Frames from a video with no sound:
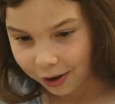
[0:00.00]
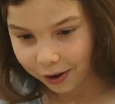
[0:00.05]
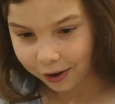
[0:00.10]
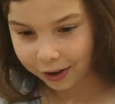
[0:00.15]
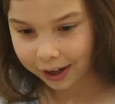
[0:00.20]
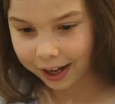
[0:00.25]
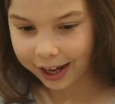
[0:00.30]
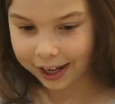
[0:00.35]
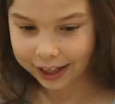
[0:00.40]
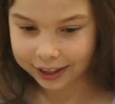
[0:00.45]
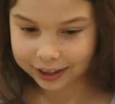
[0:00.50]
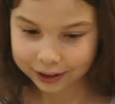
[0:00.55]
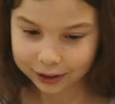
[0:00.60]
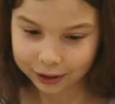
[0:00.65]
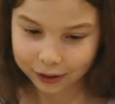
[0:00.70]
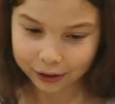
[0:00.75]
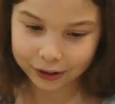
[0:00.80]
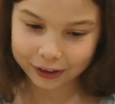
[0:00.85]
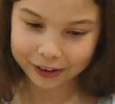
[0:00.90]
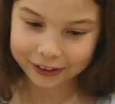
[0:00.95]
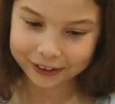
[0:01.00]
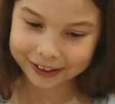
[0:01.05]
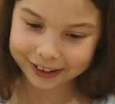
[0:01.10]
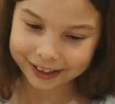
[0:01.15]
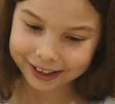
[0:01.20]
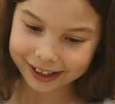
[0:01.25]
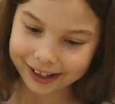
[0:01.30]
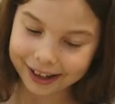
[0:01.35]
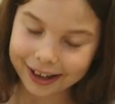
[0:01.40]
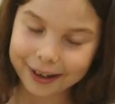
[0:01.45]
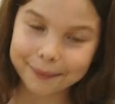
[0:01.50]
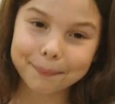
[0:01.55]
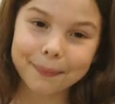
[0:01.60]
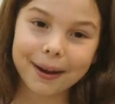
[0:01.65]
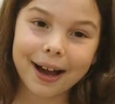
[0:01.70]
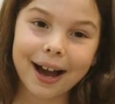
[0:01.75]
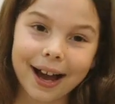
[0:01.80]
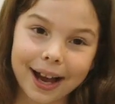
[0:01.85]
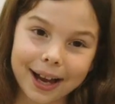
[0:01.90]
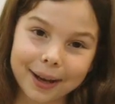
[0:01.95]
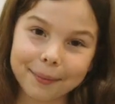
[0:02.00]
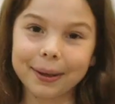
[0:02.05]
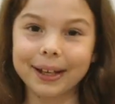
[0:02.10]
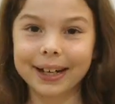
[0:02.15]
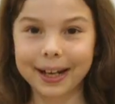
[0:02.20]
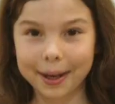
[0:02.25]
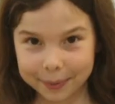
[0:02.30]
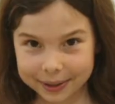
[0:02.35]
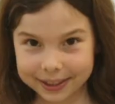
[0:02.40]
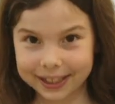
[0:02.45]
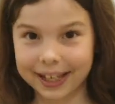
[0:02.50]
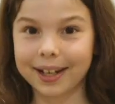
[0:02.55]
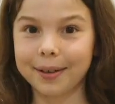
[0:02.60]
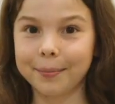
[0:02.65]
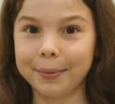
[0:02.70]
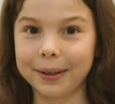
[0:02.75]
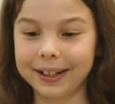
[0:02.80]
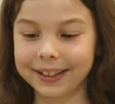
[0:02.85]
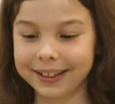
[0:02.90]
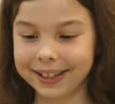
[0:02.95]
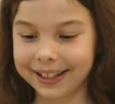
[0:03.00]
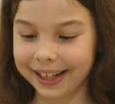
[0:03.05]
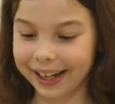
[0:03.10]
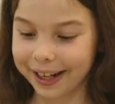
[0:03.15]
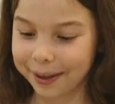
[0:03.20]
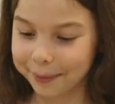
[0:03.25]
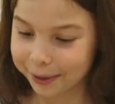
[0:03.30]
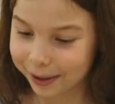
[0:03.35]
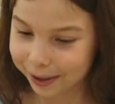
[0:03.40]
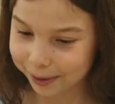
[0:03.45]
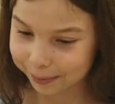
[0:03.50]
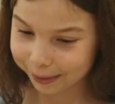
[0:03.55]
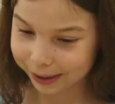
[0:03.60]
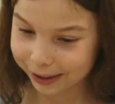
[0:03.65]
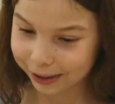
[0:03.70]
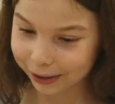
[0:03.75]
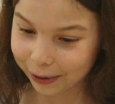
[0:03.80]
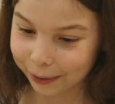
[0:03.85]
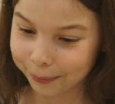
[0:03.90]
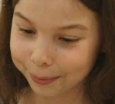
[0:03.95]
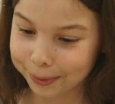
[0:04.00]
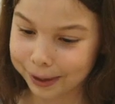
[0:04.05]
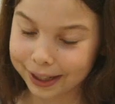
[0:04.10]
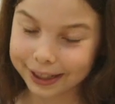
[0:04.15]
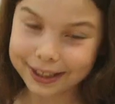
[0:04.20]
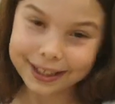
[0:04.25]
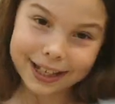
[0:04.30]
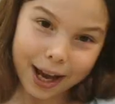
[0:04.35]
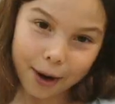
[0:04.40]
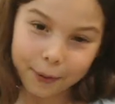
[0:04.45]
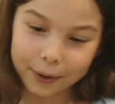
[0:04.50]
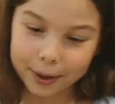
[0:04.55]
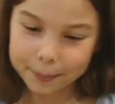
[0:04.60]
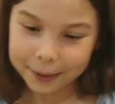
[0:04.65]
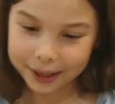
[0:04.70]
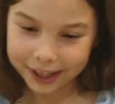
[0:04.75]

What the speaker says: Okay, so hi, my name is Annabelle. Today I'm going to be opening Yowie